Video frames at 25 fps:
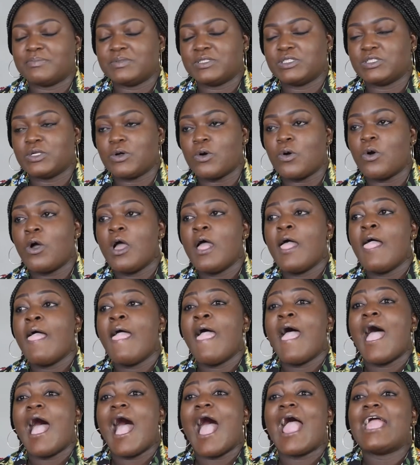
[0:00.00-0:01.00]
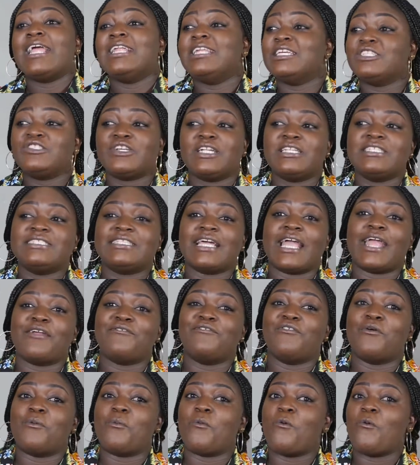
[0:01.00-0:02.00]
So I literally started
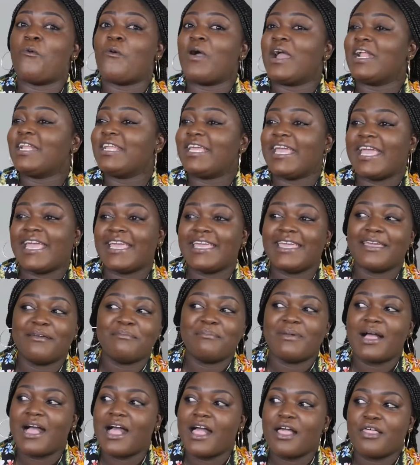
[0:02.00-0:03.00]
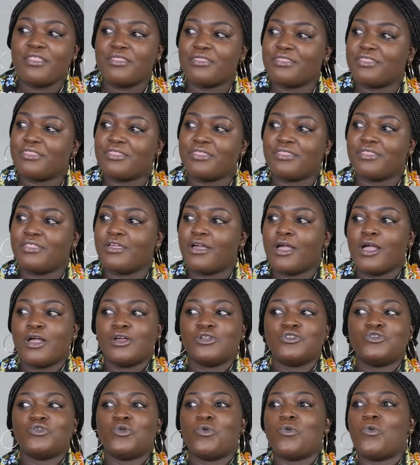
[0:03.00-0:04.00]
from 1 cake a month
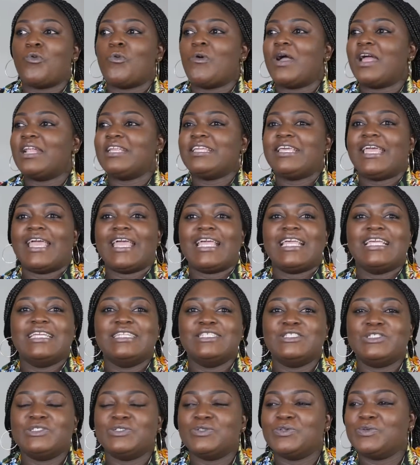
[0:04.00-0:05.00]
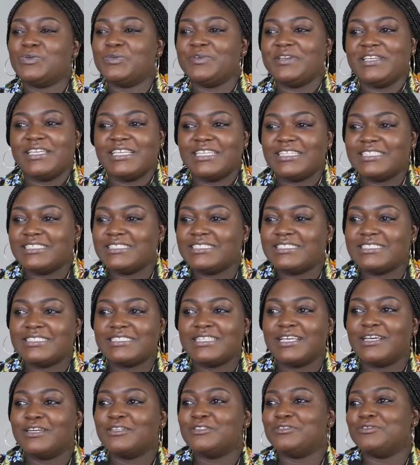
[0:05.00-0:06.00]
to 1 cake in 2 weeks
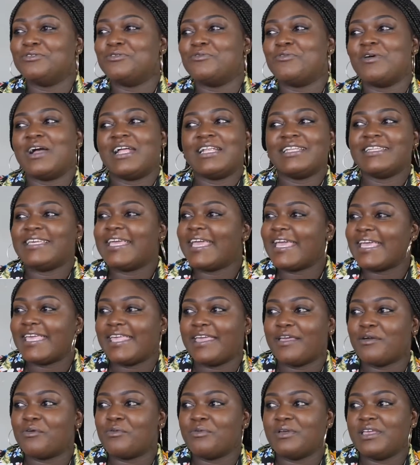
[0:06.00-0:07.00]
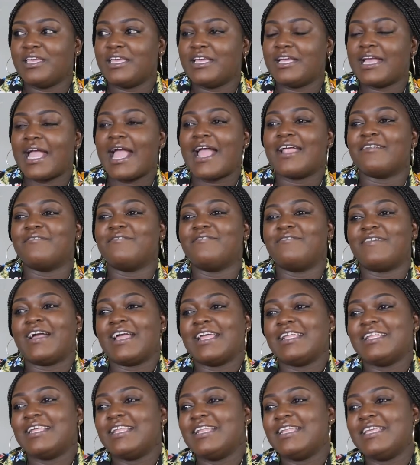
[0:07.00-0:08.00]
to 1 cake a week, and
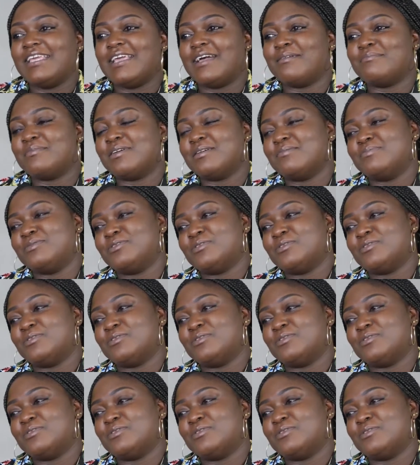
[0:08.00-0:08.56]
finally I'm up